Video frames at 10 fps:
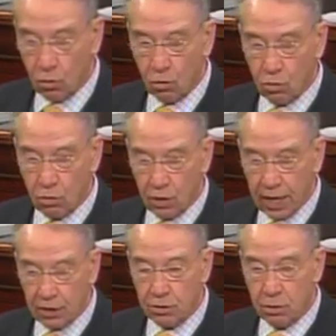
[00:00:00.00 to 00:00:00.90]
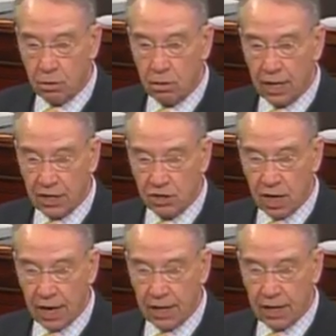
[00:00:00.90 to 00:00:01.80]
occasional
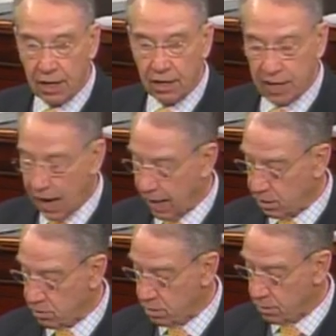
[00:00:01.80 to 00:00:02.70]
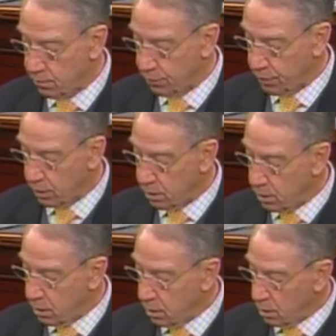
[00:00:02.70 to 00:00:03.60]
anxiety attacks.
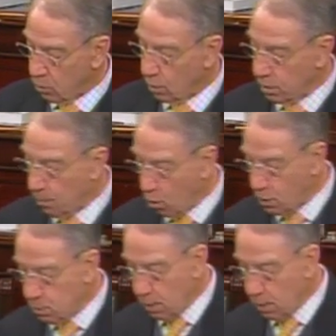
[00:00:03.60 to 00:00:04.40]
When the boy's